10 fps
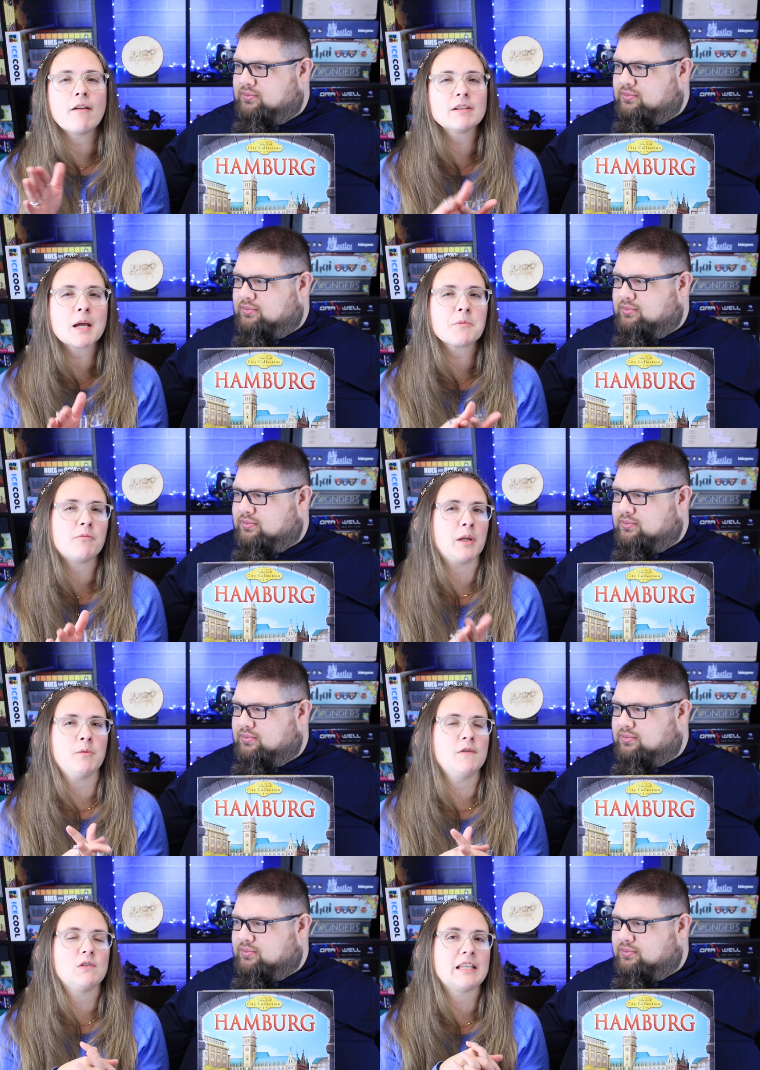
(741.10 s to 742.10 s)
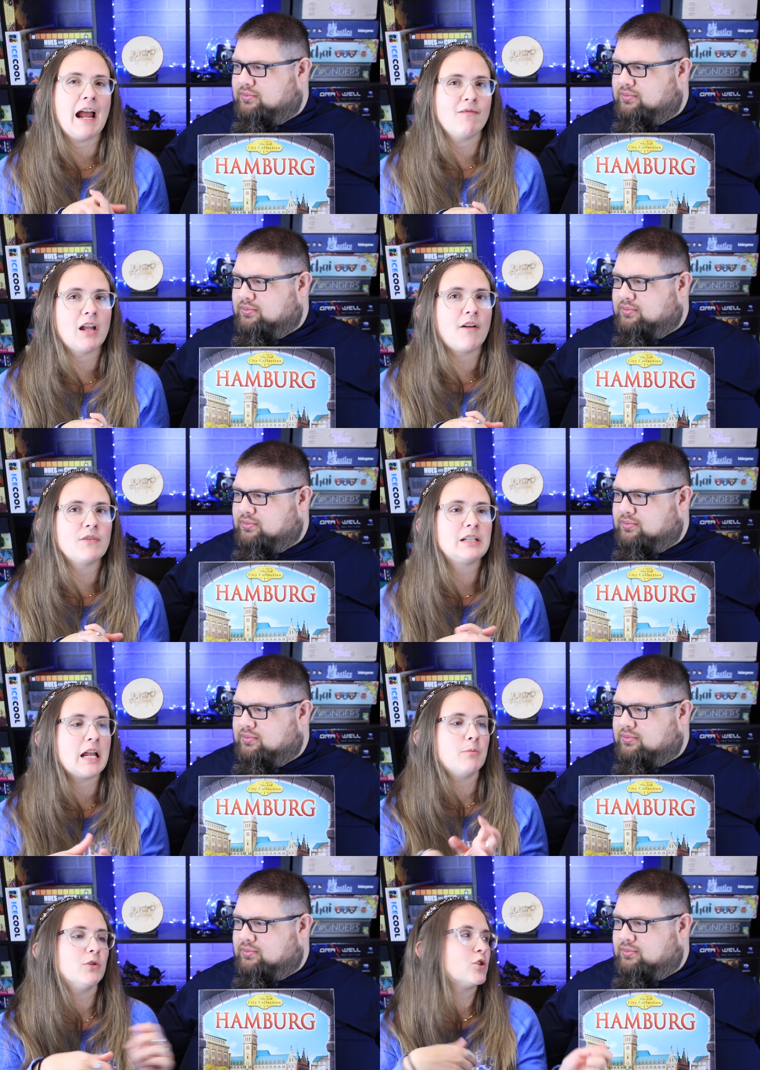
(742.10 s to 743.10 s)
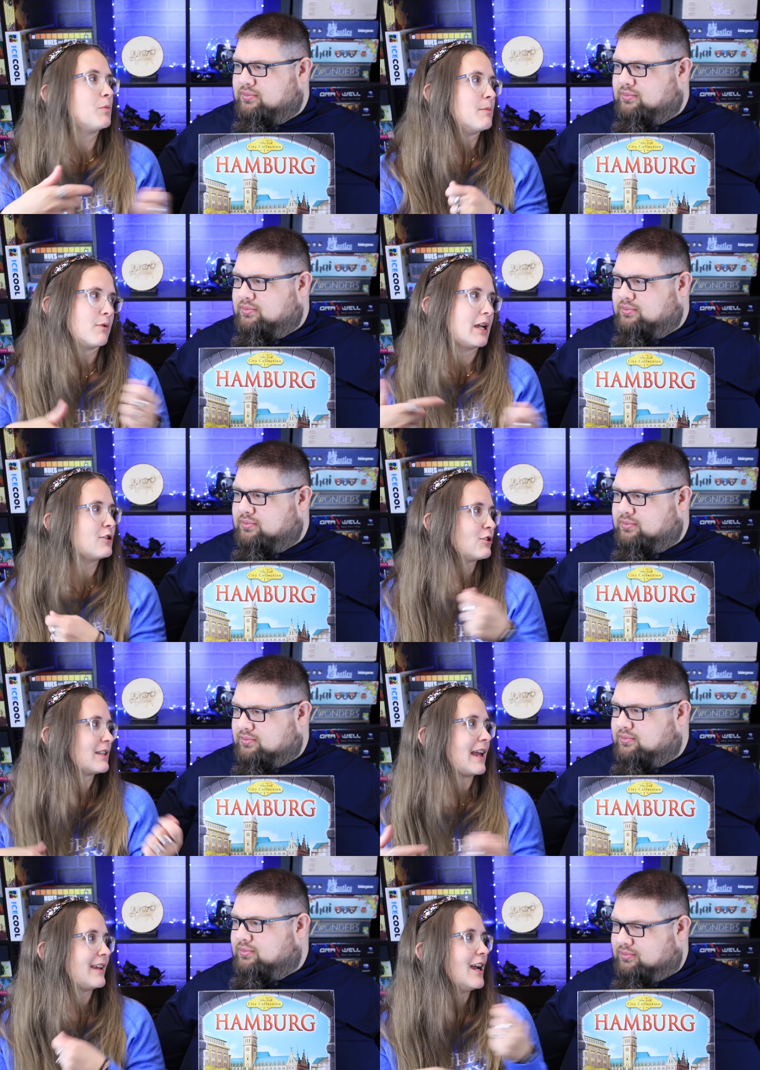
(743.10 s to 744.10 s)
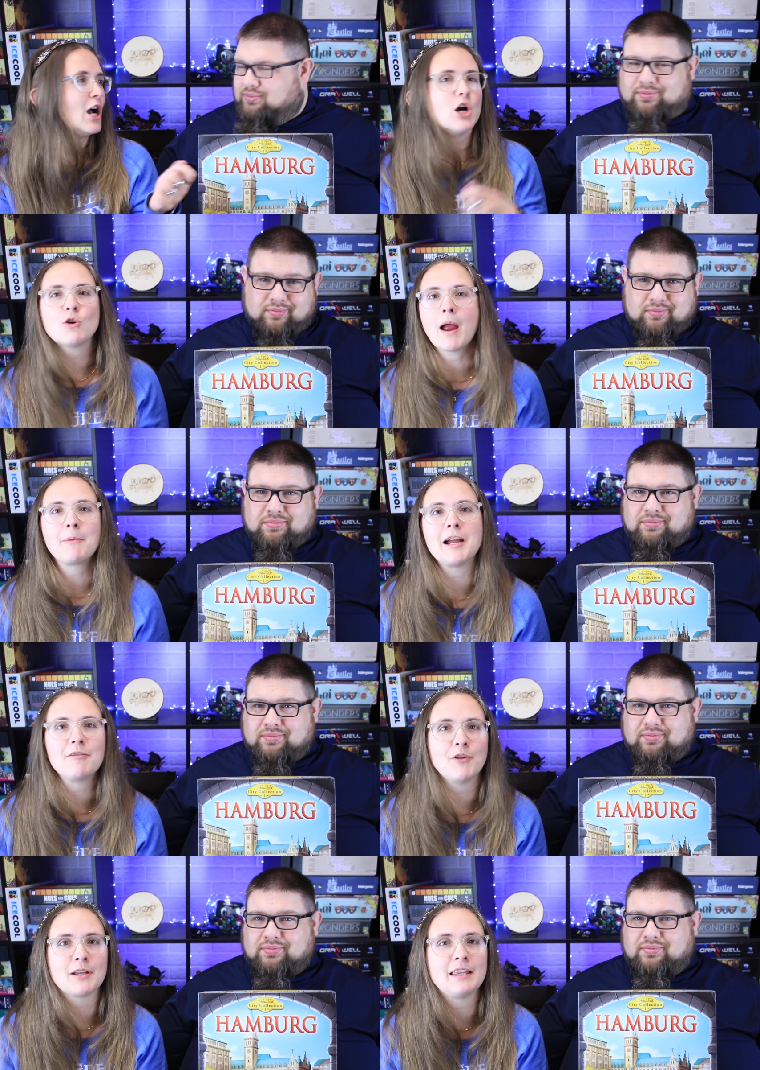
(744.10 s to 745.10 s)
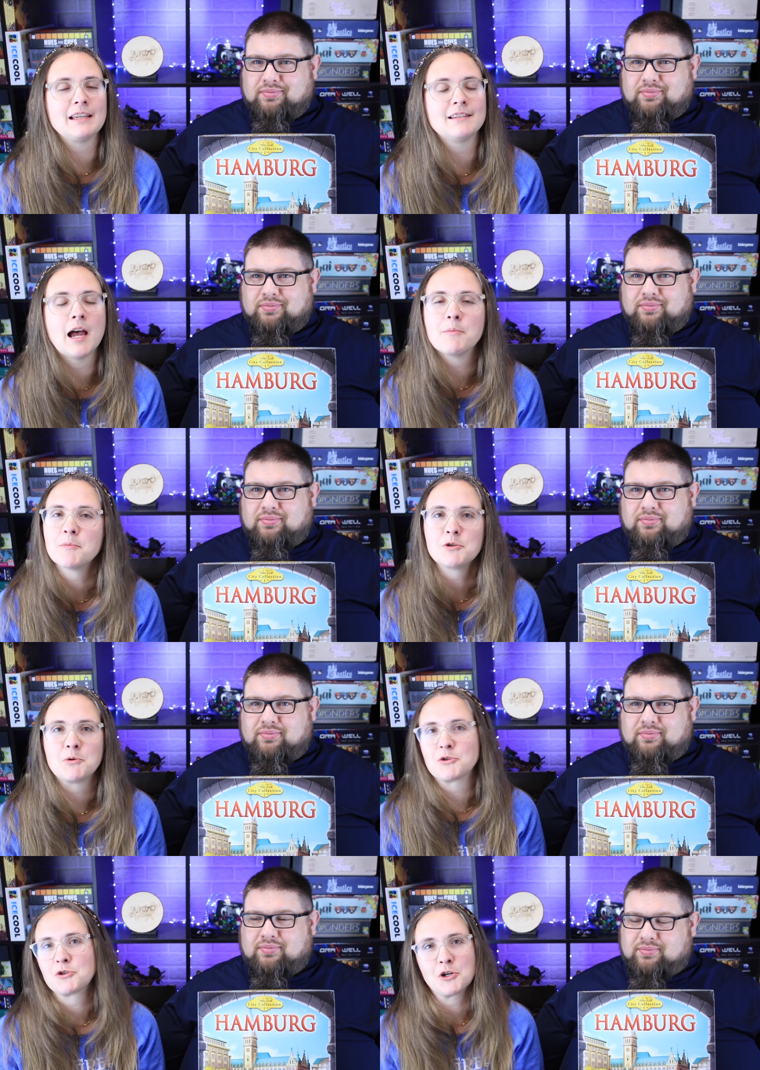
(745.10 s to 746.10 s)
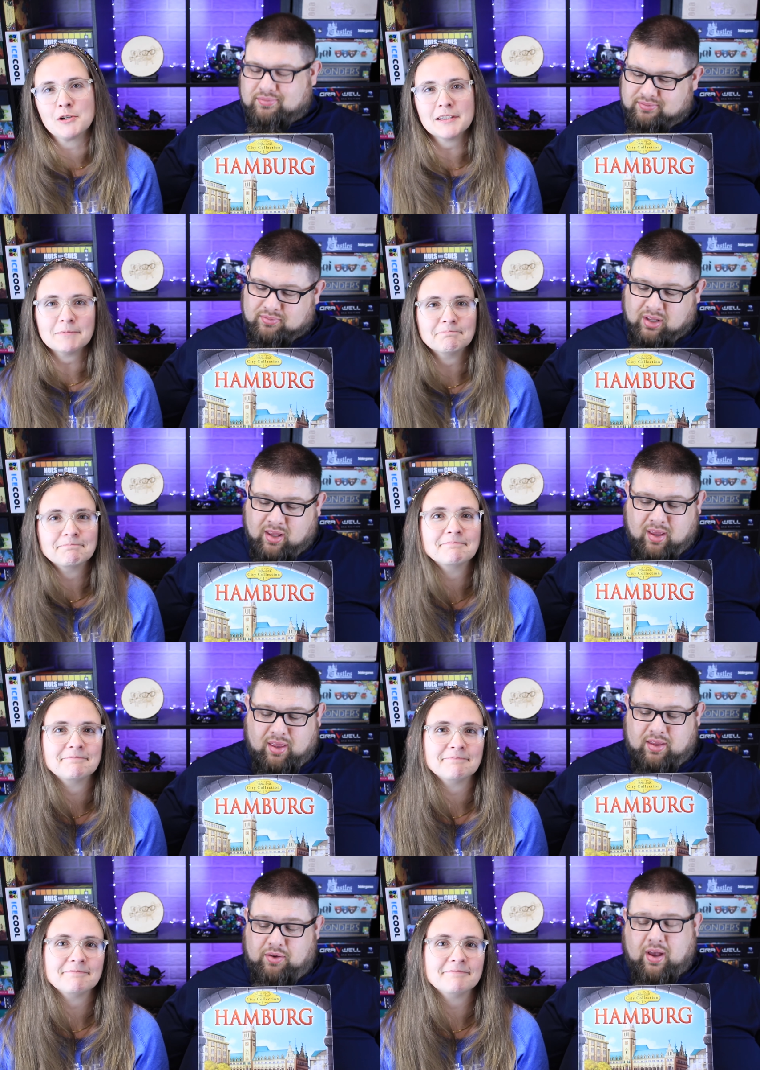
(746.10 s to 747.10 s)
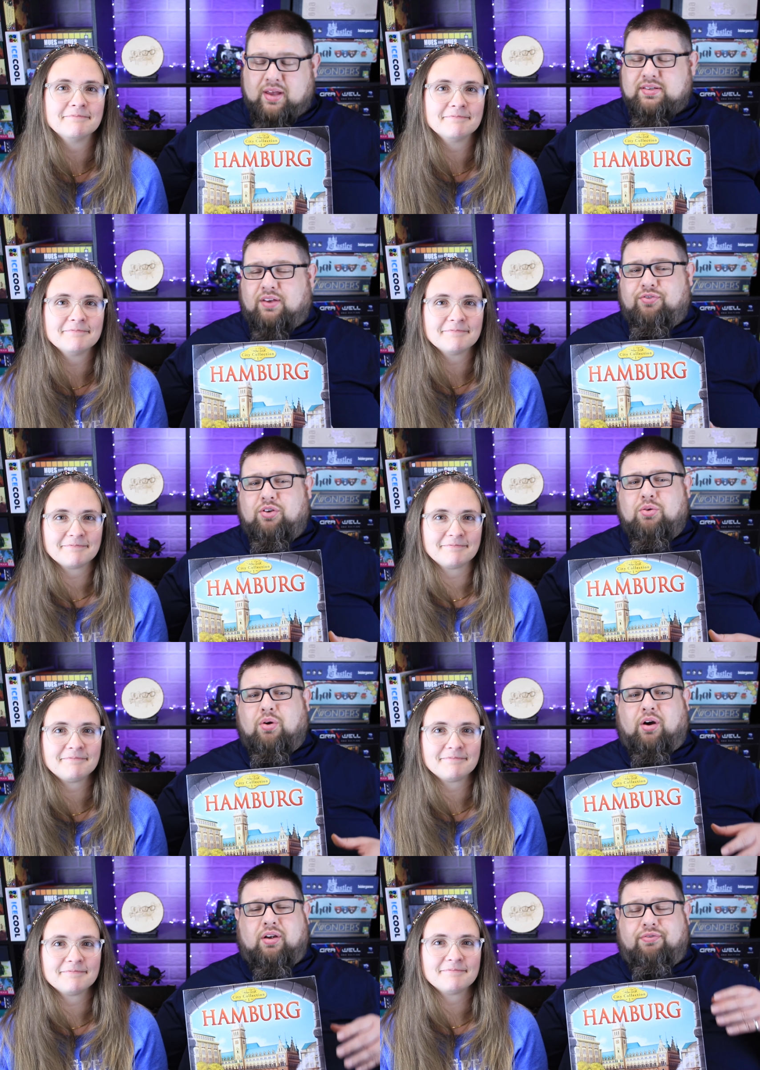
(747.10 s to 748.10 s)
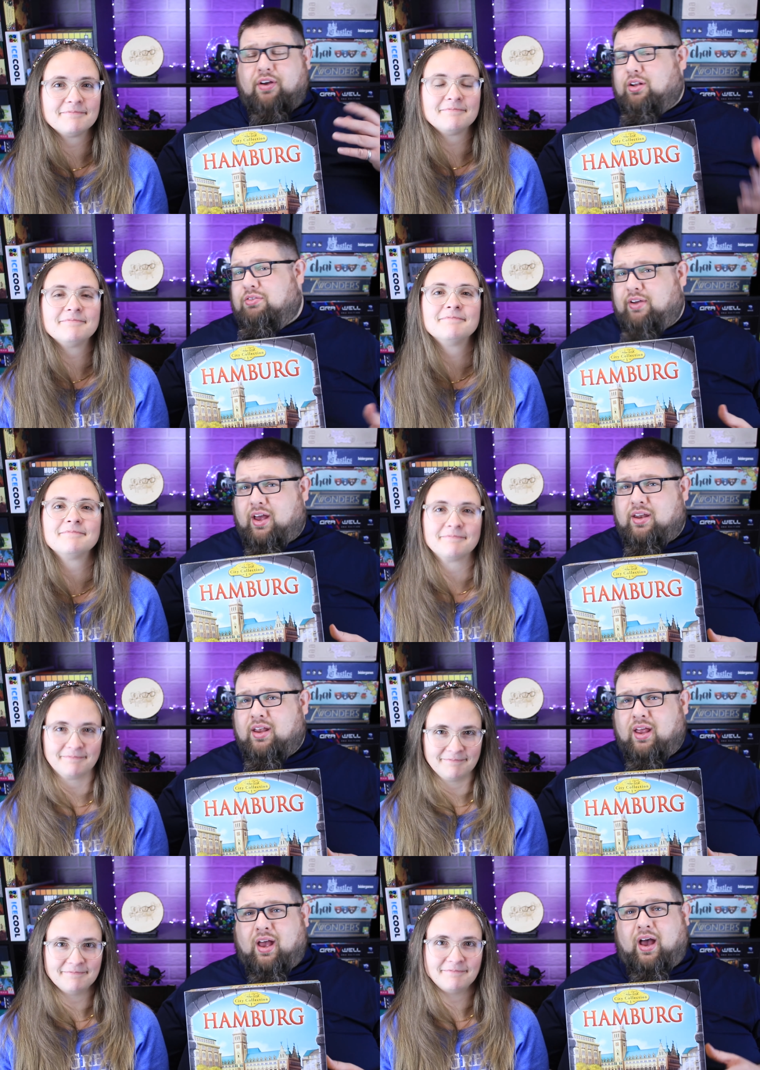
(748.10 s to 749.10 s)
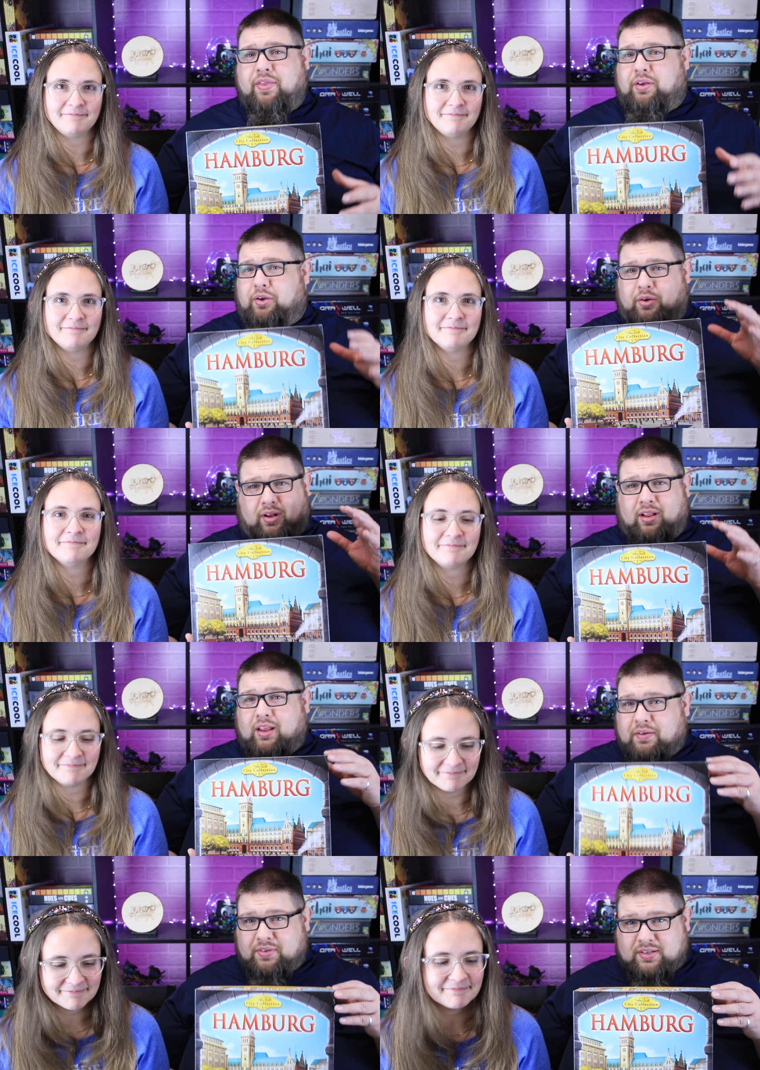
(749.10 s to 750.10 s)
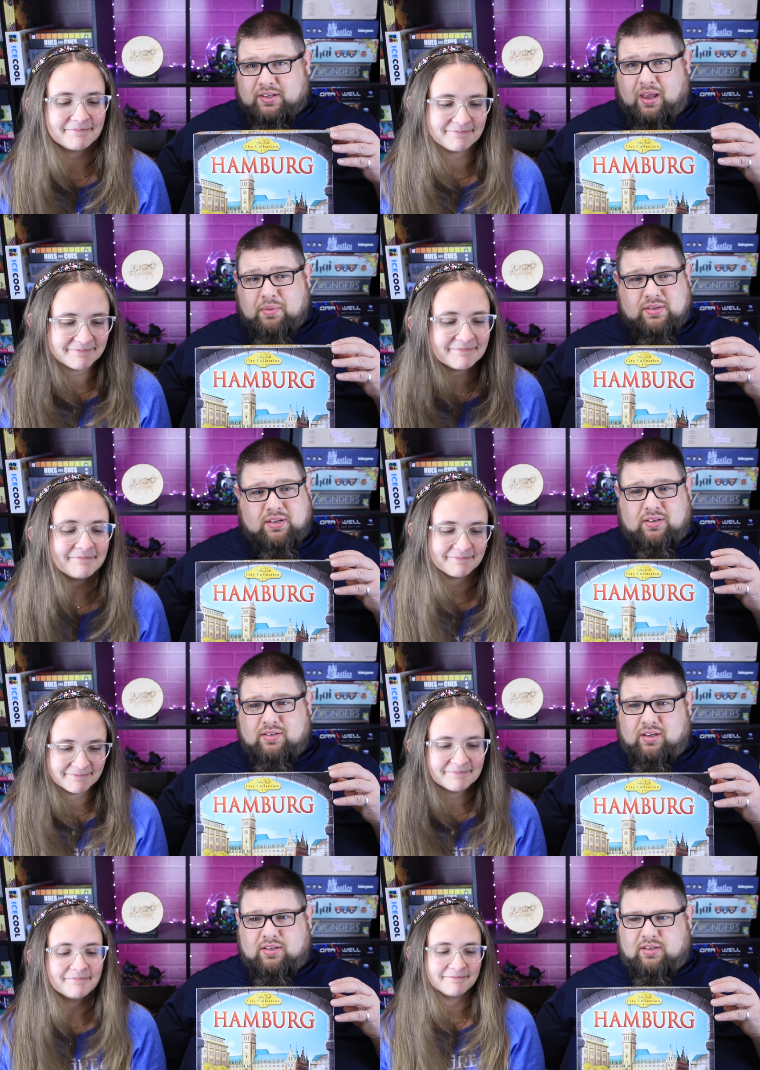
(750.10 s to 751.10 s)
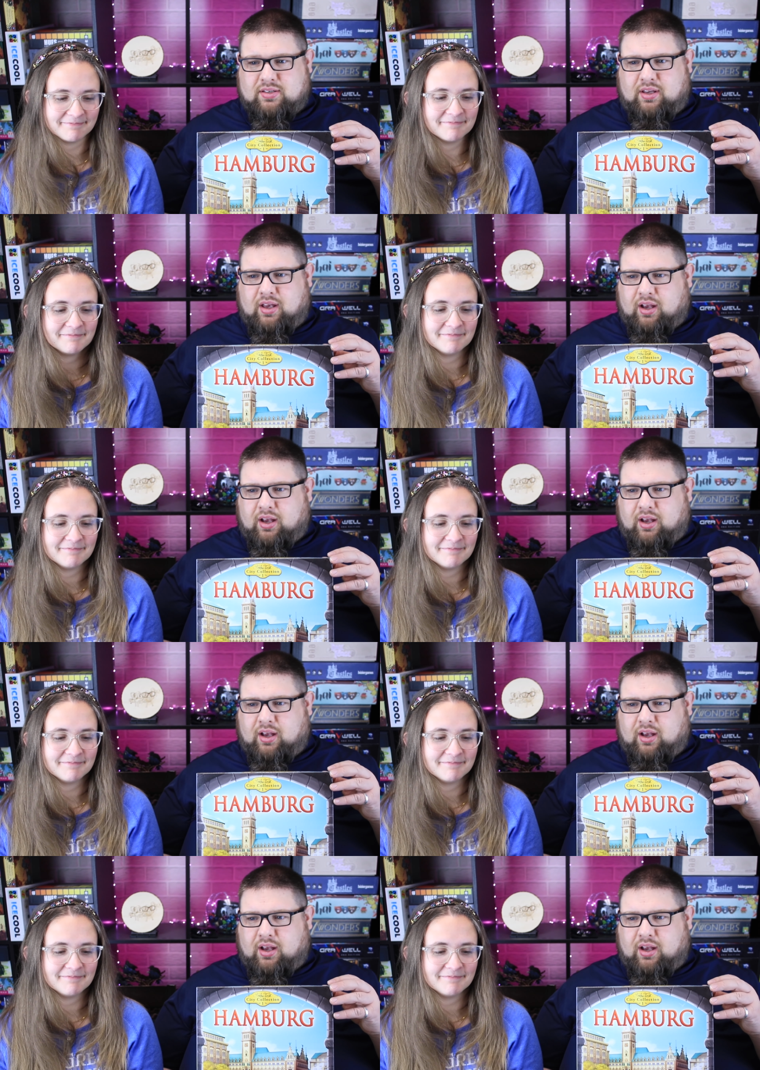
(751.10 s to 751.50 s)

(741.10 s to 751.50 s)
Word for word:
Speaker 1: every time we play, we just have that on the table so people can just, like, grab it and look things up in between their turns.
Speaker 2: You guys, if you are a Feld fan, I think you're going to love this game. This is a